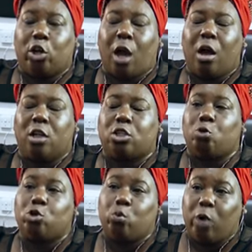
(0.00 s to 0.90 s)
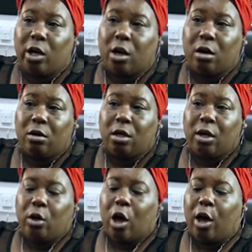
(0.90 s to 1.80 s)
a social worker
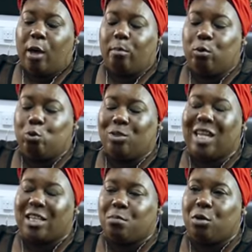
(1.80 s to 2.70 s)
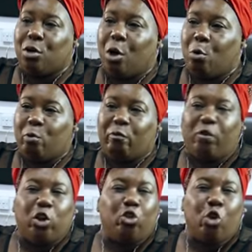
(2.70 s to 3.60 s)
called Desmond Cope,
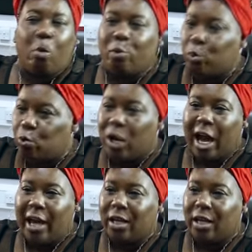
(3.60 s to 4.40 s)
phenomenal guy,